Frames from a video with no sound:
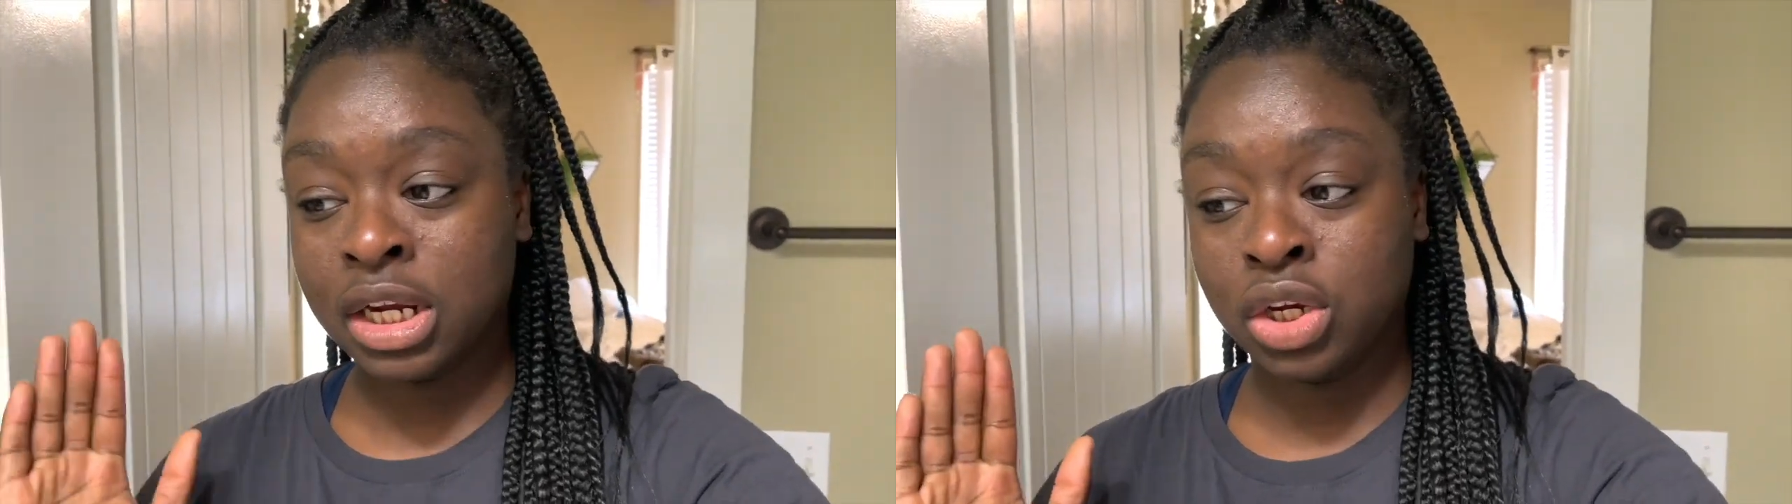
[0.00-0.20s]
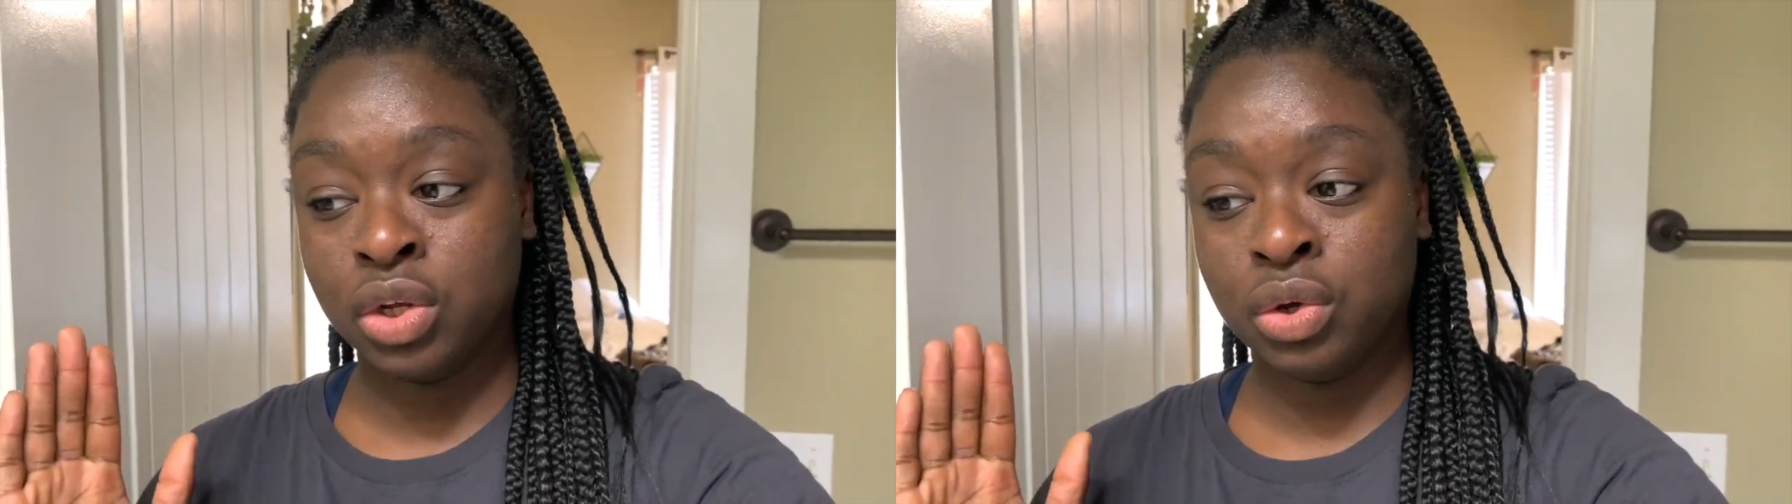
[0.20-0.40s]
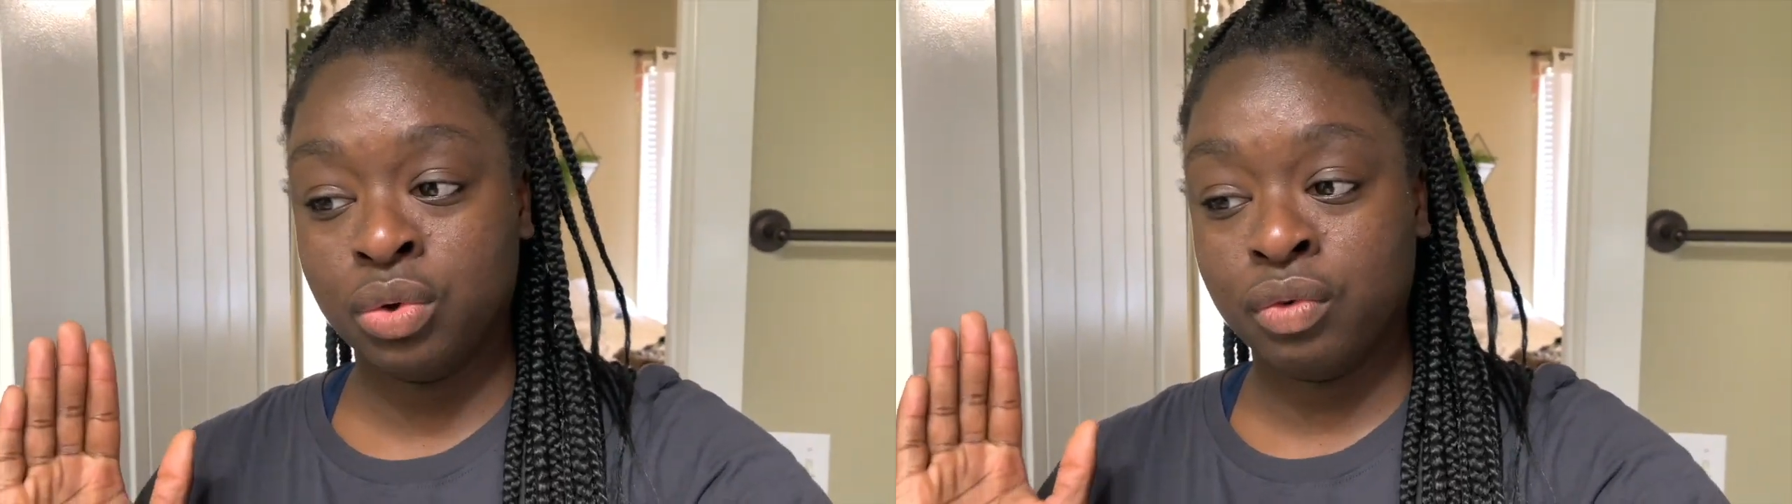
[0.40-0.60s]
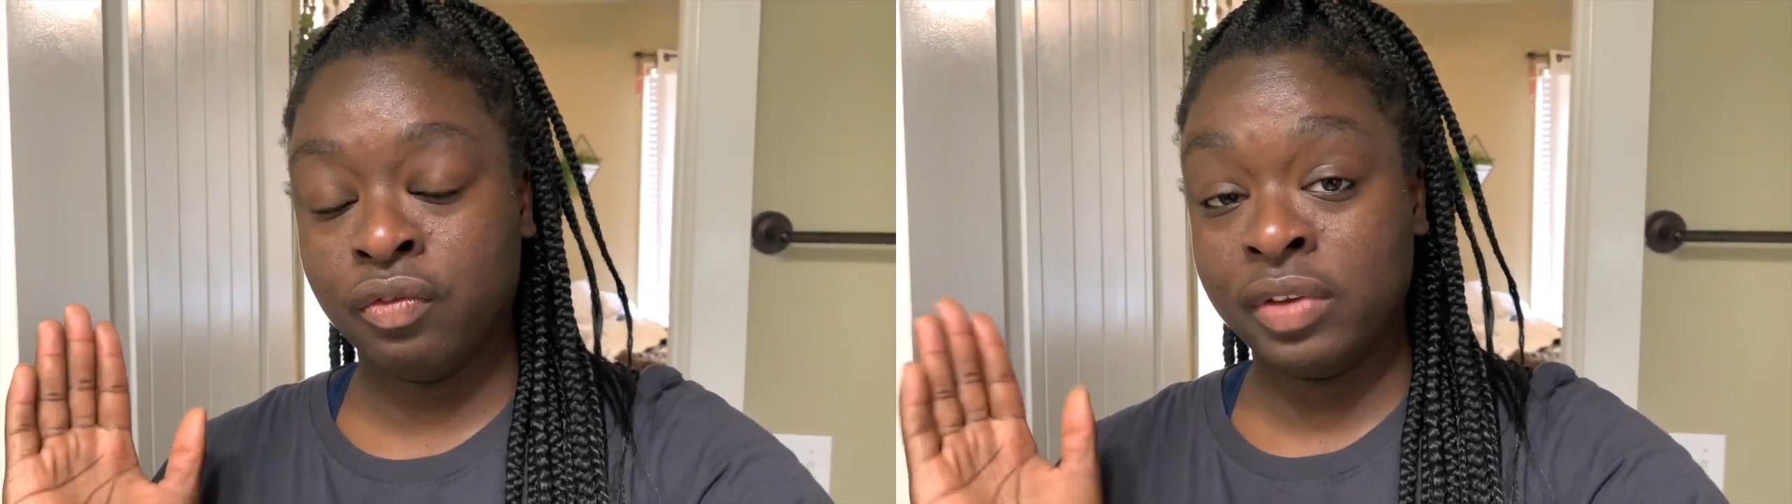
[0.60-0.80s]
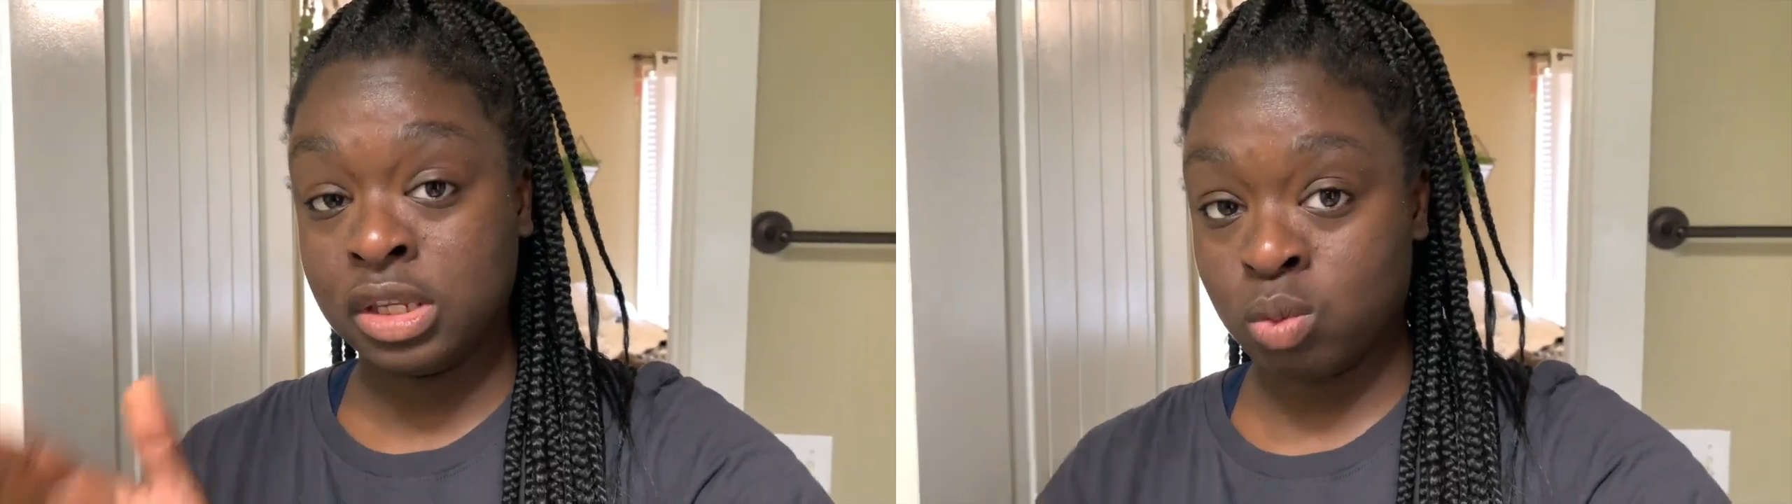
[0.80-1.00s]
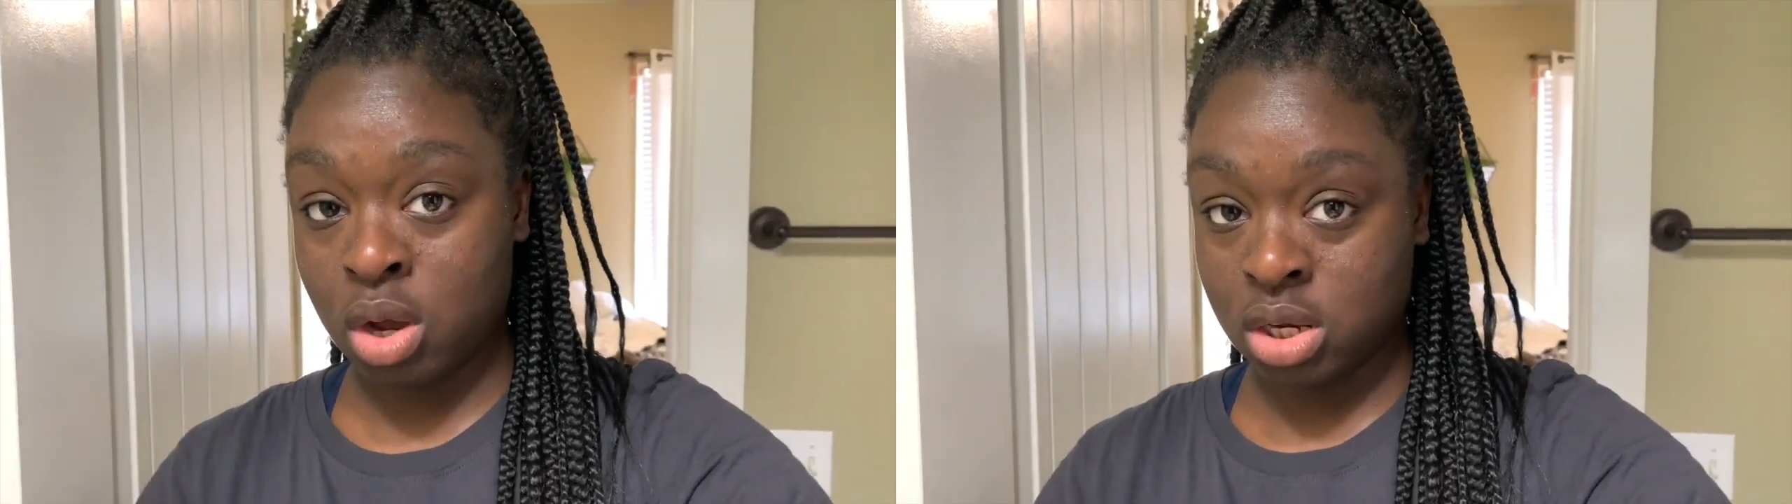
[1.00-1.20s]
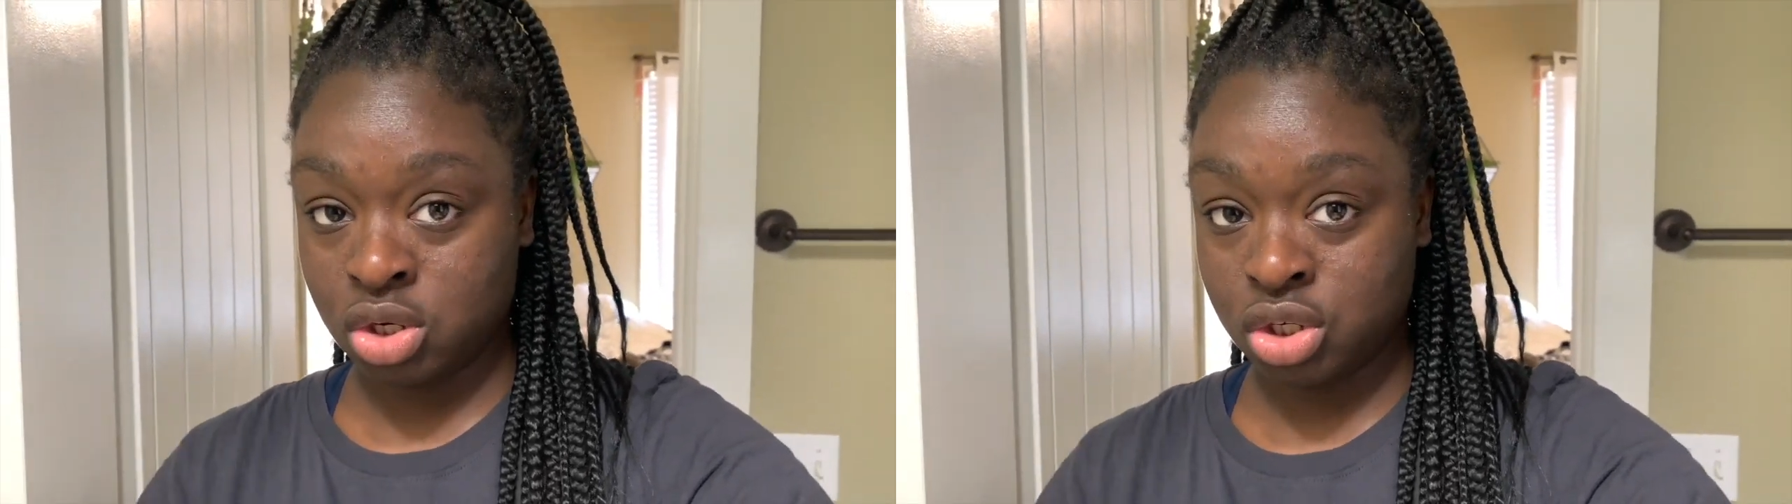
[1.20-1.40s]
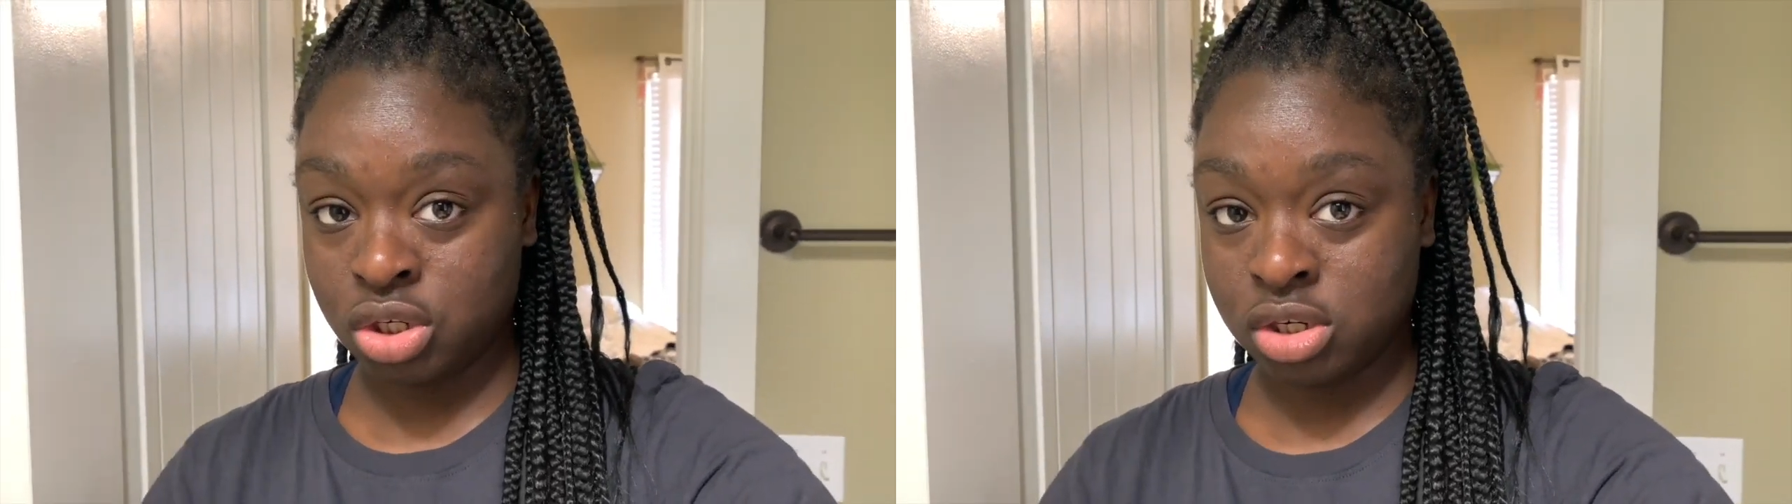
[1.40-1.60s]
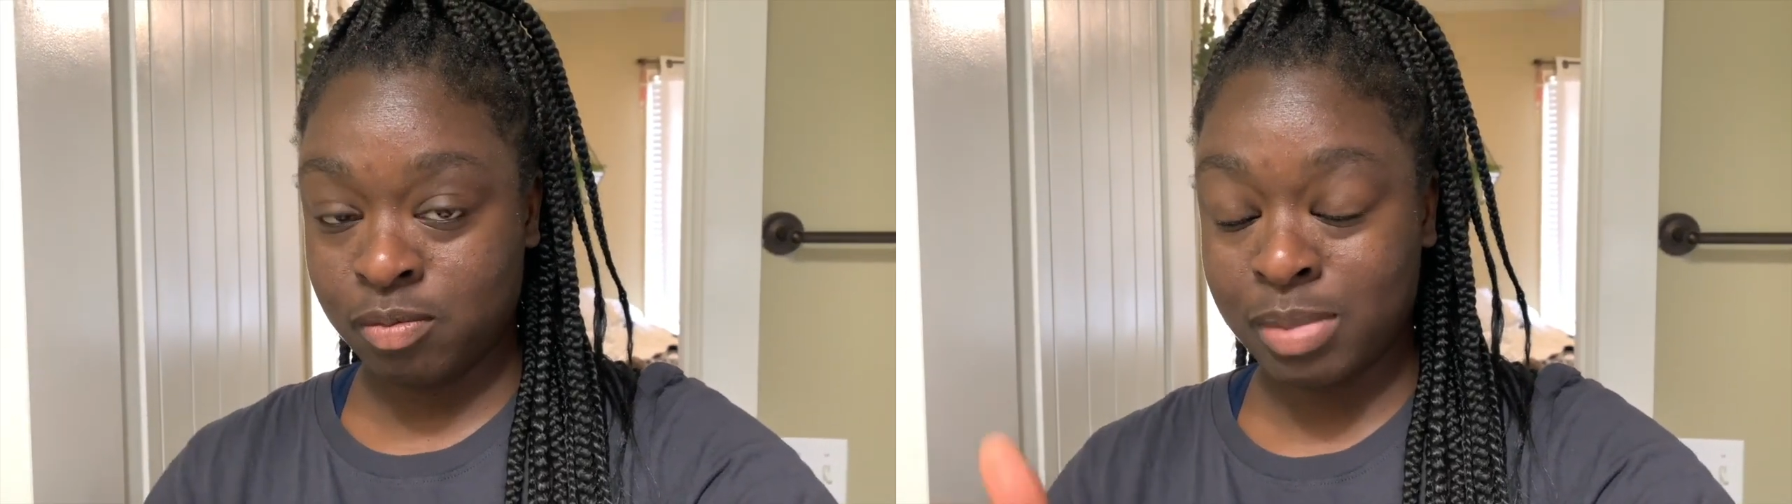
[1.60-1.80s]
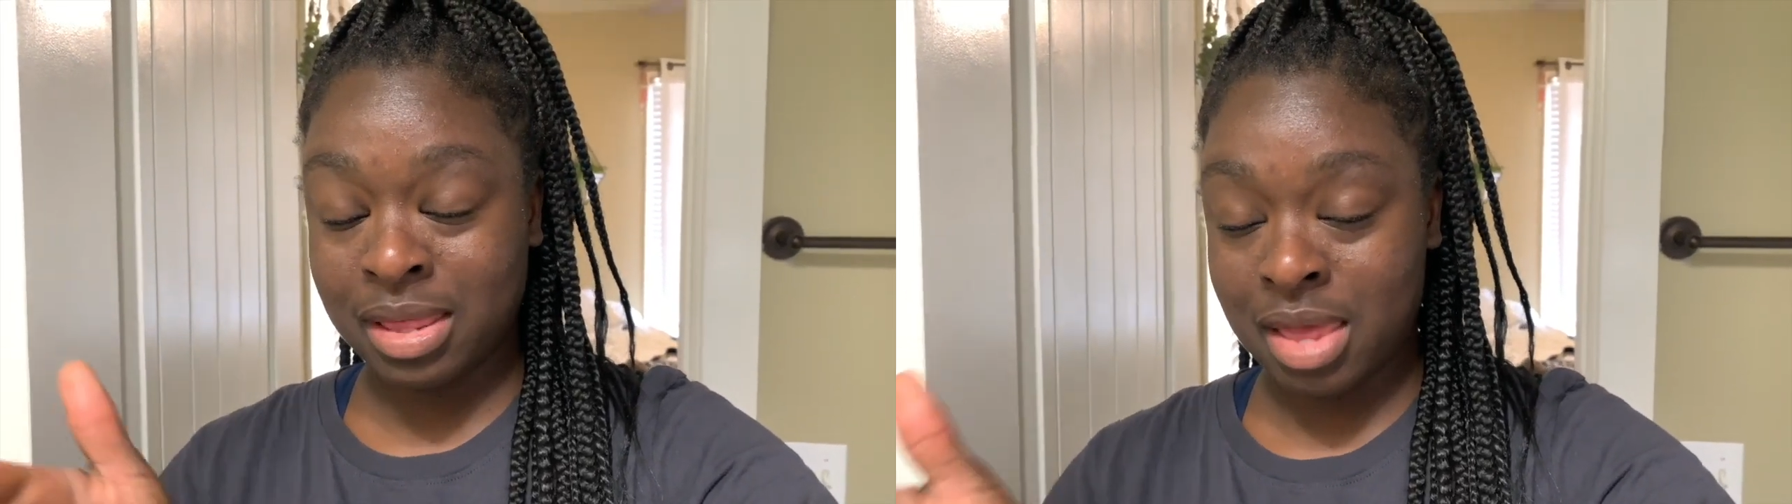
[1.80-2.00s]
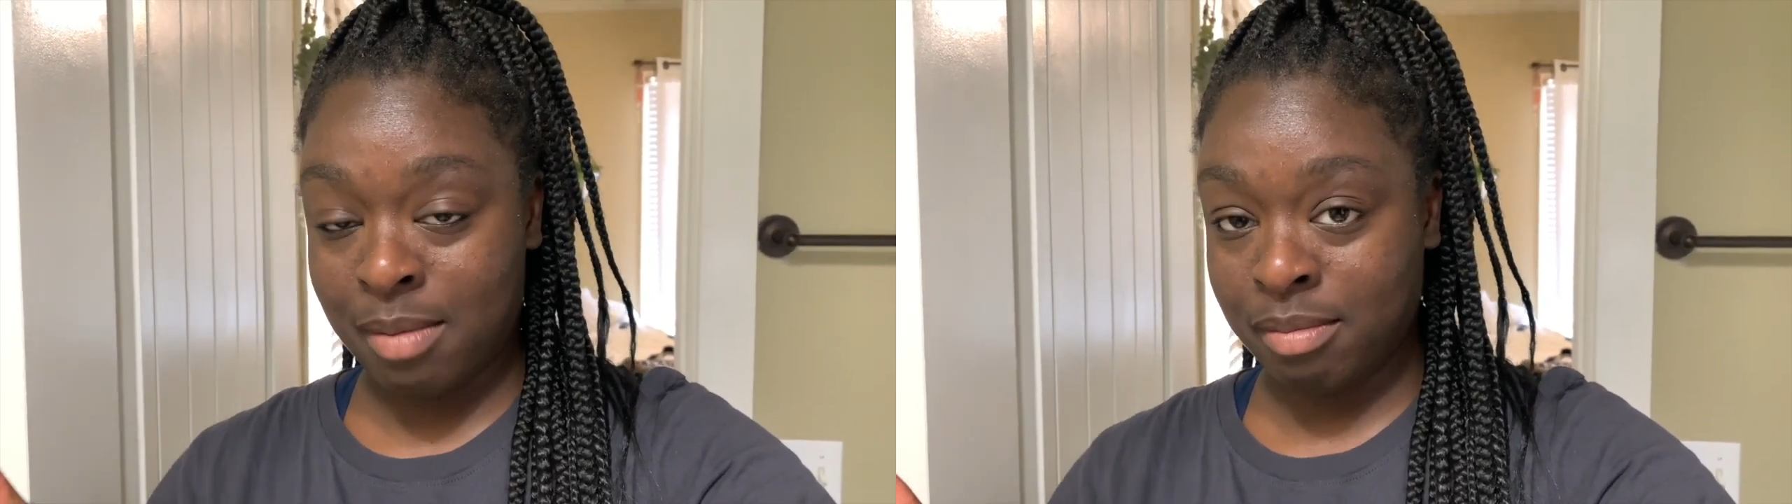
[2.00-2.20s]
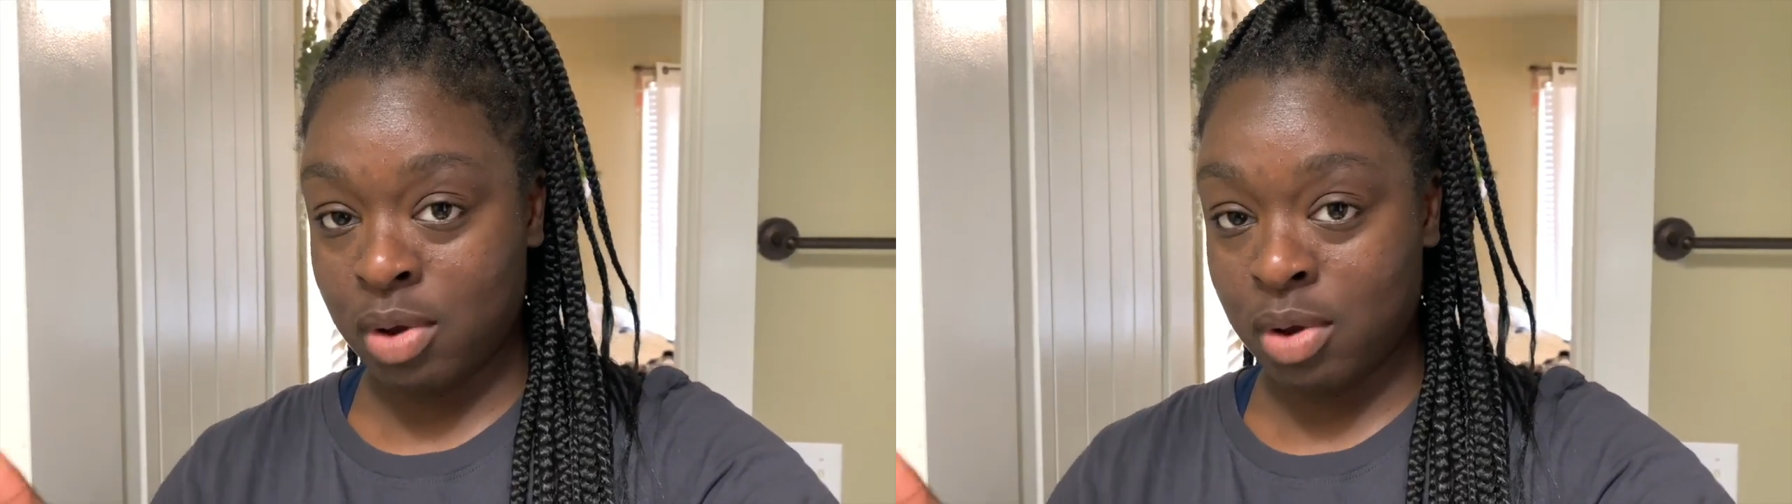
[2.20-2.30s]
new face wash by then.